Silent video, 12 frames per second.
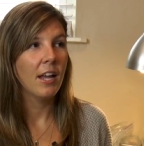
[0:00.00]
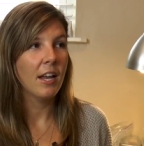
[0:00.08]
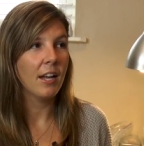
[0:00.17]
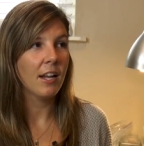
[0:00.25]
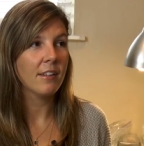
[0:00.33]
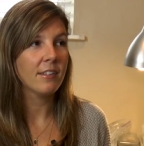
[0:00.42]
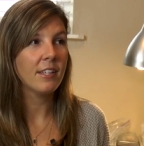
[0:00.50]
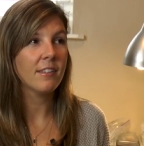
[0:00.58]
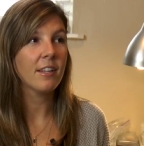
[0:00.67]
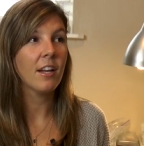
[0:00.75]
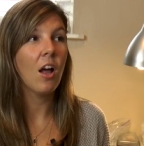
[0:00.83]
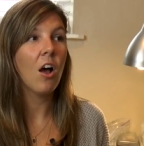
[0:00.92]
And he
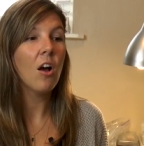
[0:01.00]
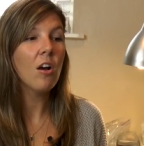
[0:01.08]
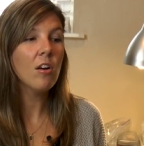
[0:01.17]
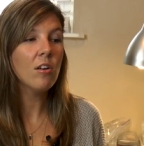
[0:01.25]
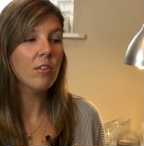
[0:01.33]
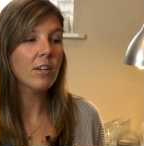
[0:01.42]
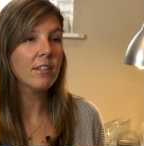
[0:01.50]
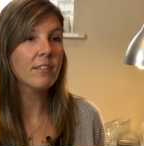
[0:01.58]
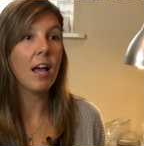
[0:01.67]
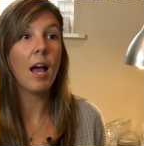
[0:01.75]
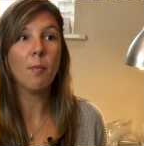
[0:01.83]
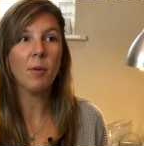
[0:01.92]
said, oh, he
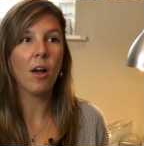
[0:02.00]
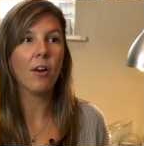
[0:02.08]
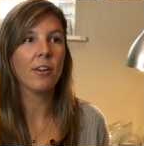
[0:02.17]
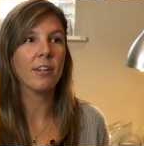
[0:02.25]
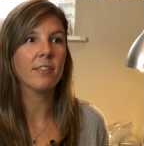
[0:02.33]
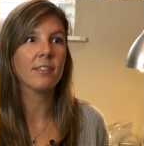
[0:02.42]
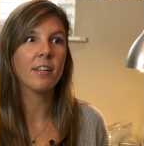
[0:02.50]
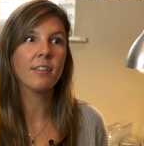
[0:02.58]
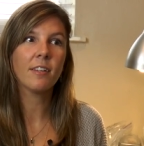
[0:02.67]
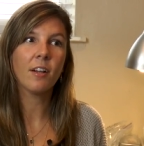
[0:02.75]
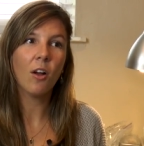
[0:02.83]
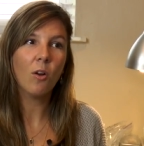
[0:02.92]
said, I'm an artist. I
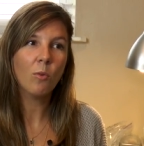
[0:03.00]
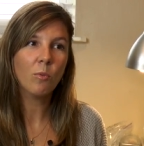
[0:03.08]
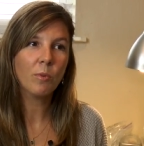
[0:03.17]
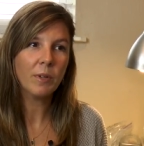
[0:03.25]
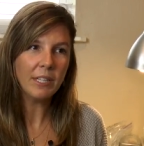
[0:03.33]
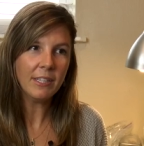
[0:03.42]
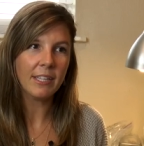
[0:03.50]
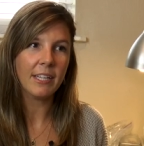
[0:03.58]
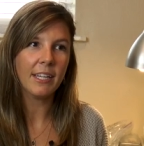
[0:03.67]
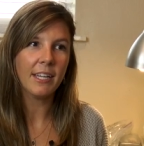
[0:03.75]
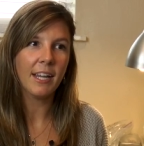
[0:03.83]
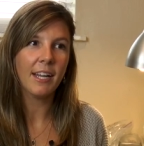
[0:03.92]
said, oh,
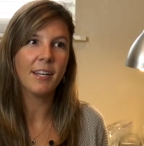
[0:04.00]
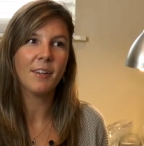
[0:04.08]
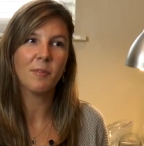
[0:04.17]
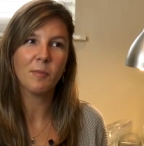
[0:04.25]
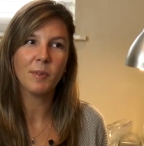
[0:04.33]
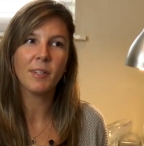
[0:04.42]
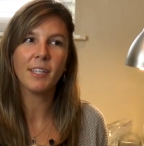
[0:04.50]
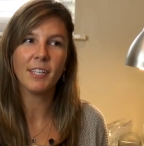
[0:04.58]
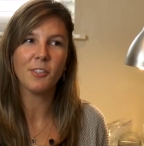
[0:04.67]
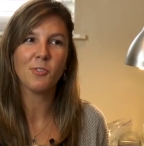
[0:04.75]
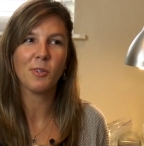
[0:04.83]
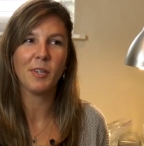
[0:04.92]
really? And it really
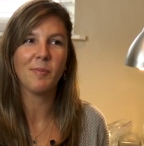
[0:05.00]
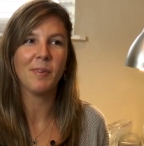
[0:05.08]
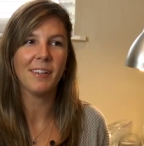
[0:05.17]
intrigued me.